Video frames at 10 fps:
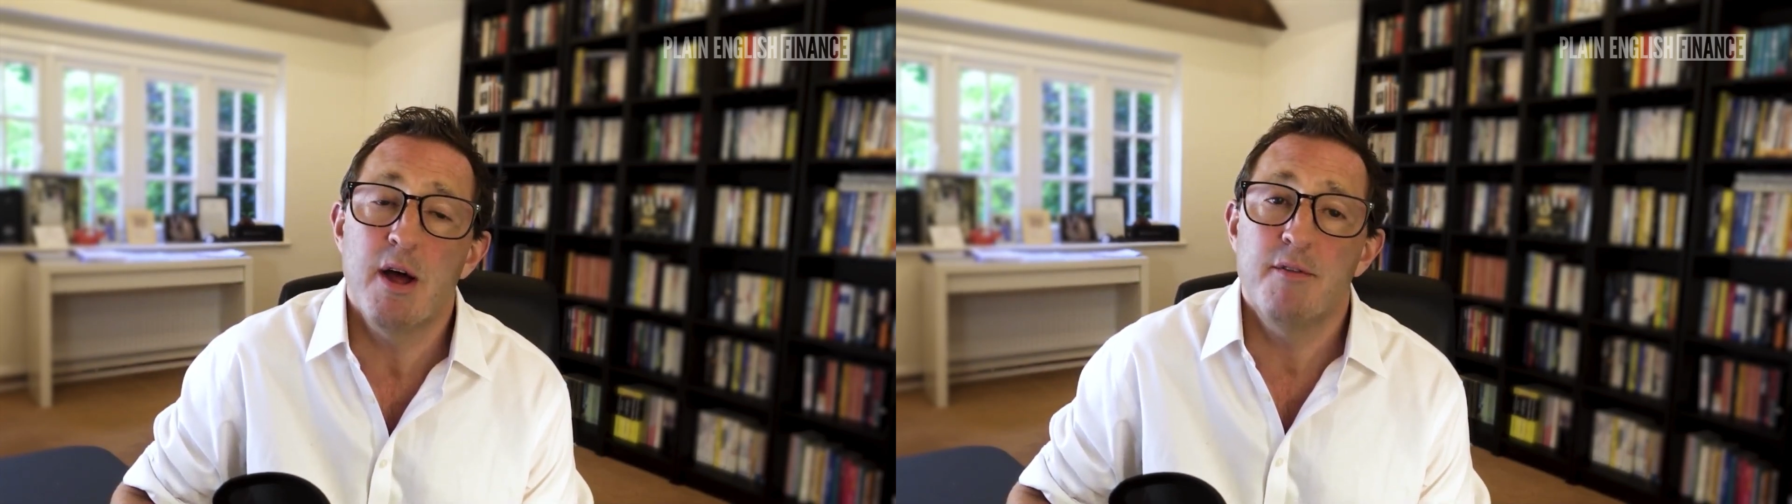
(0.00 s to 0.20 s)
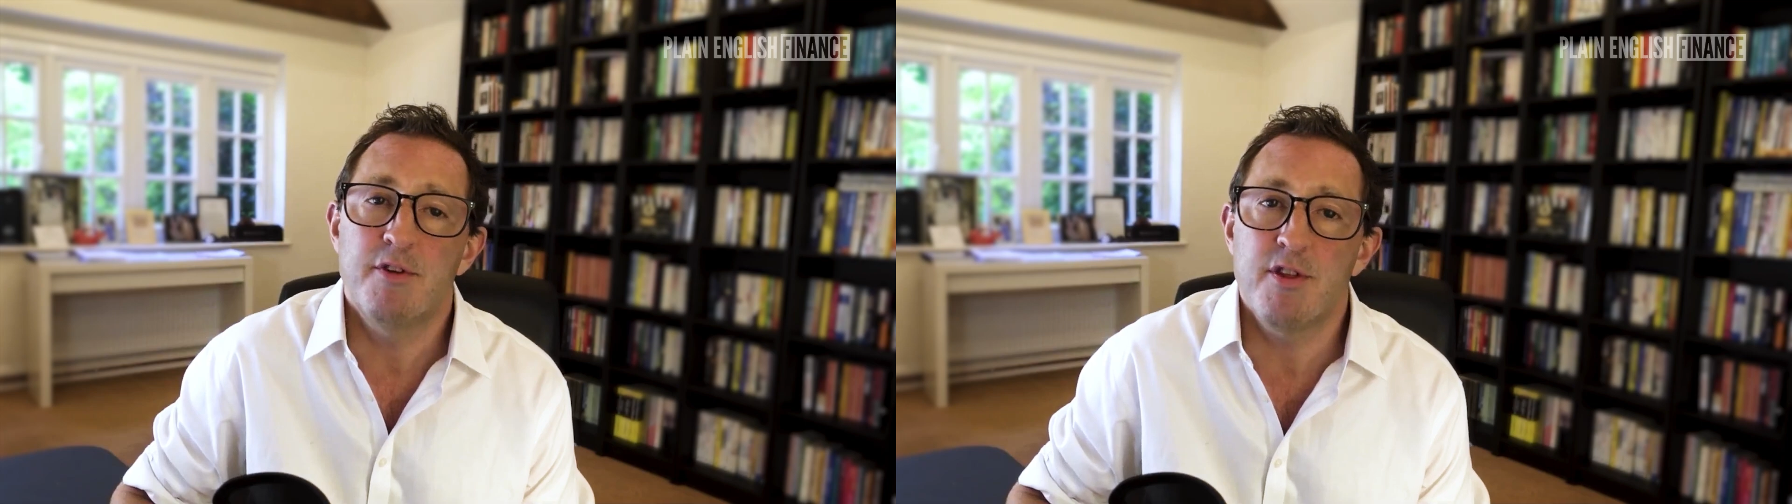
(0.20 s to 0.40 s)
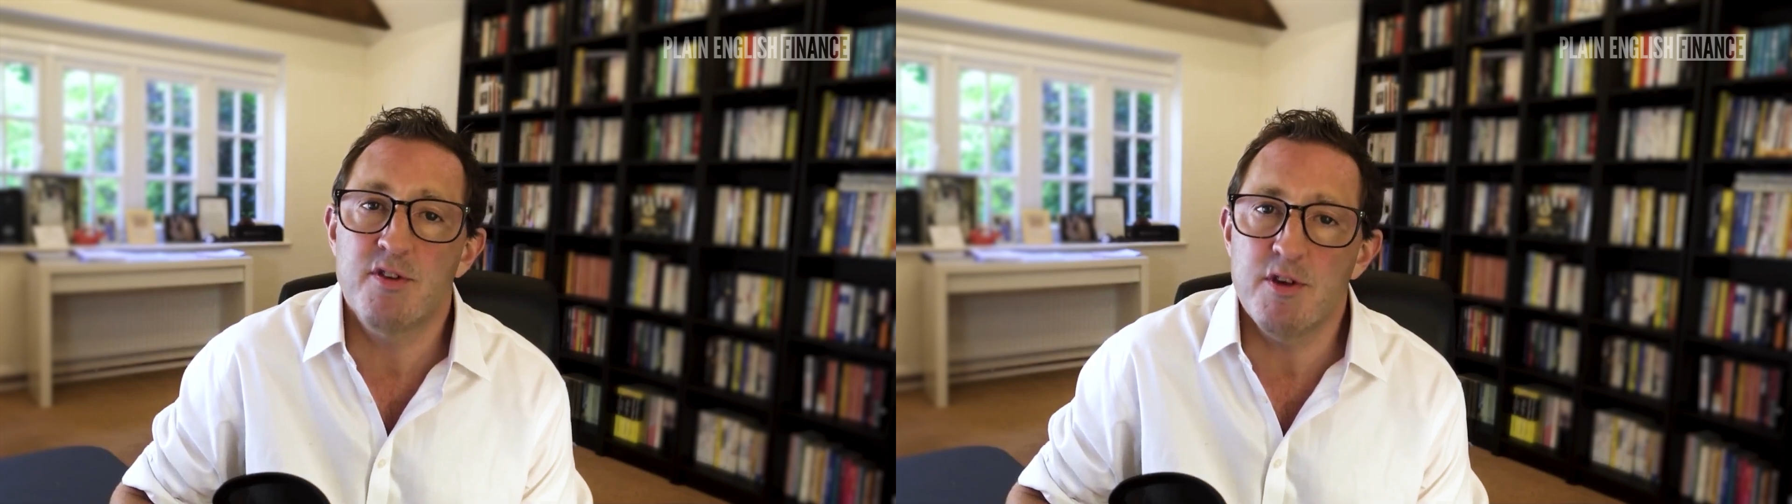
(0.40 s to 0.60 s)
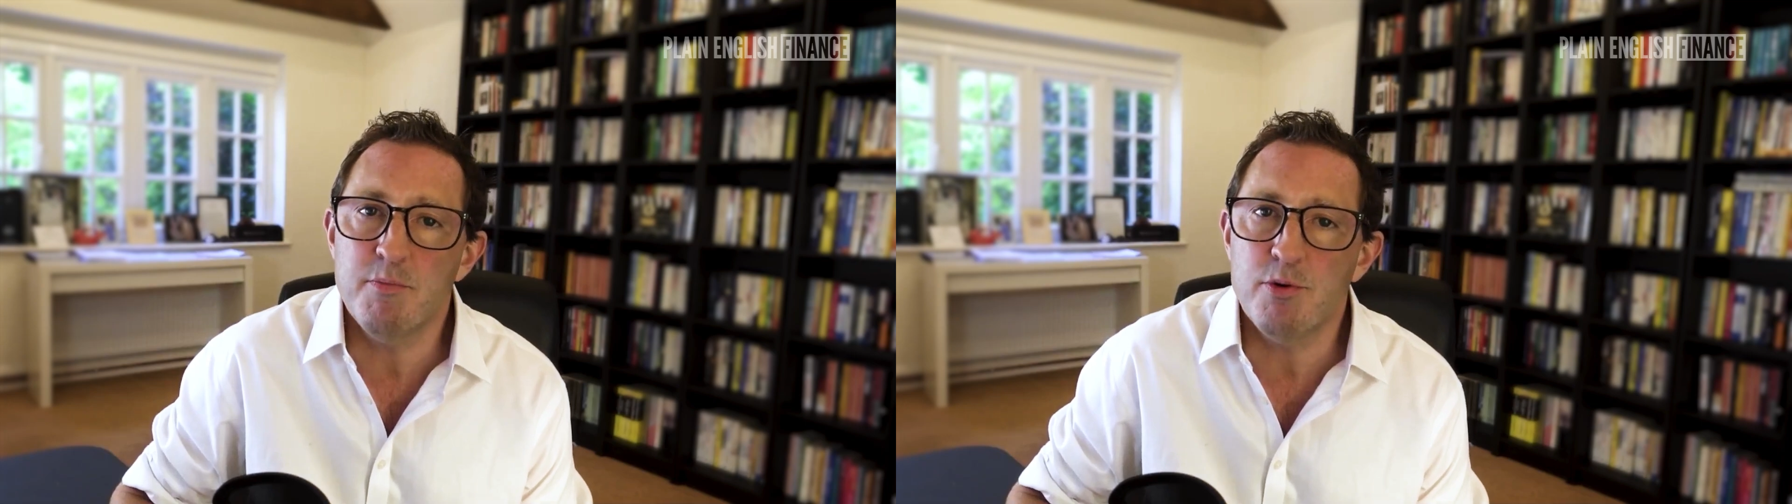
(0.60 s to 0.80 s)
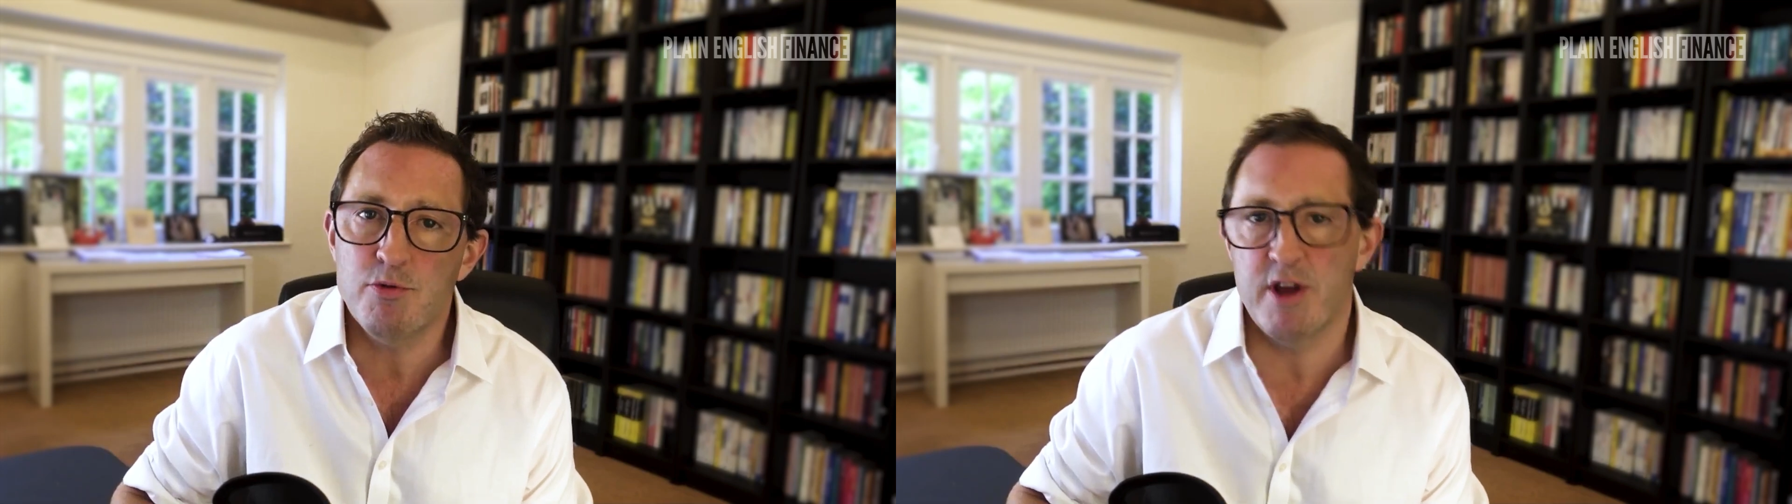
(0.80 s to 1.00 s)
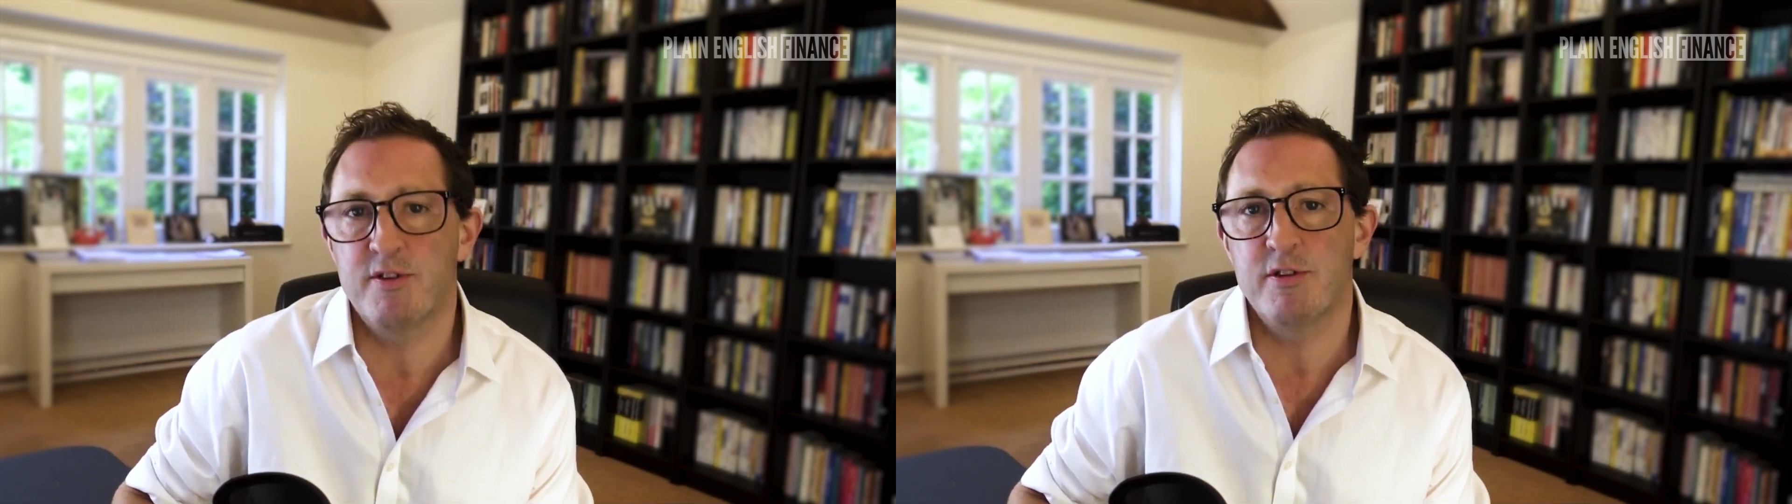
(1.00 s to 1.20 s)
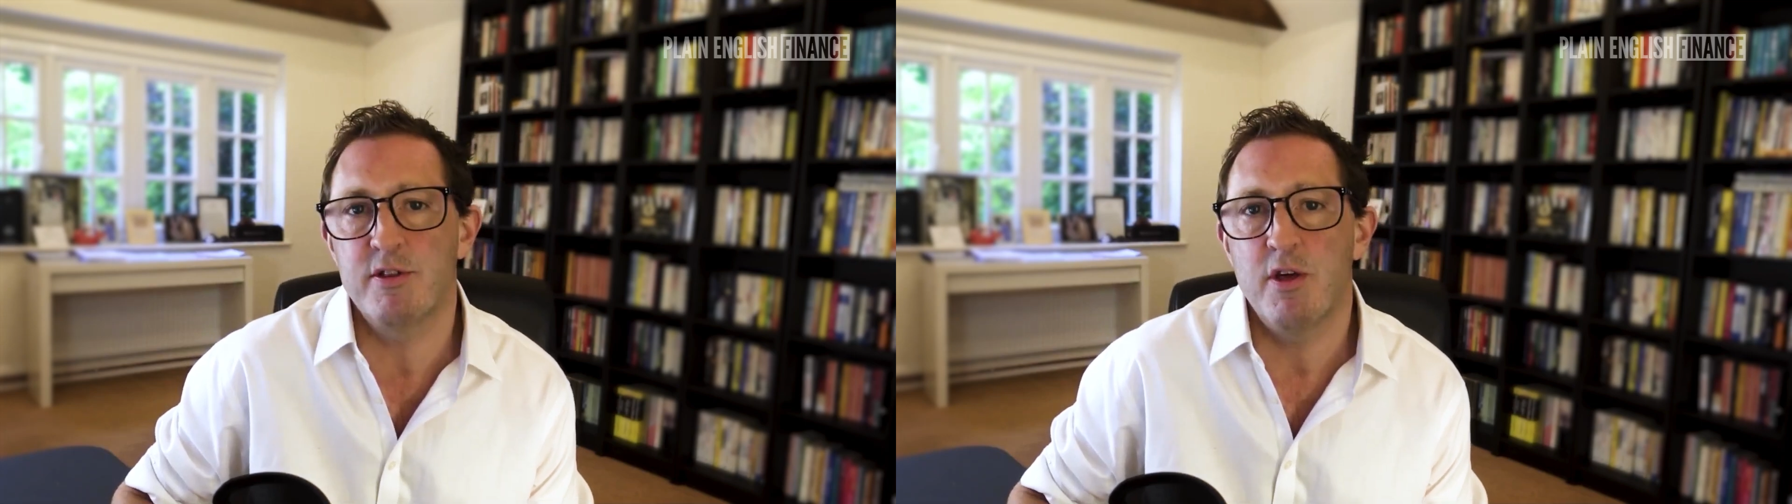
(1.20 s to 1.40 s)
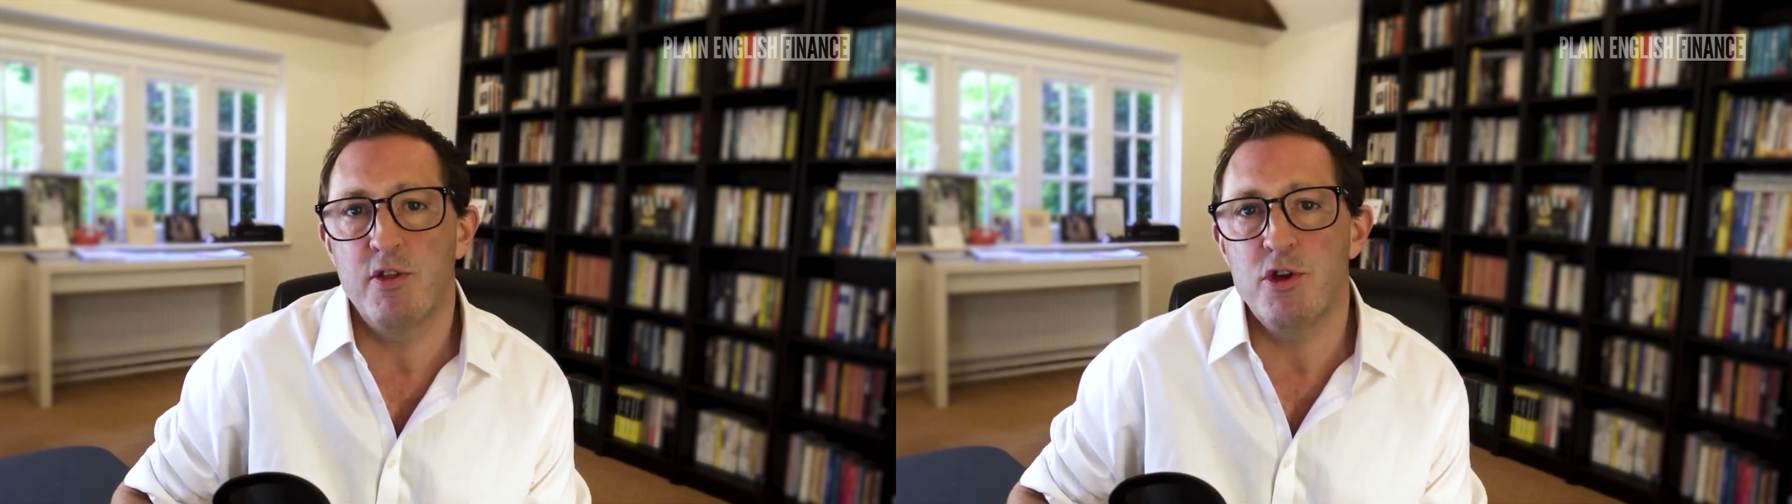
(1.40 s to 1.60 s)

for the simple reason that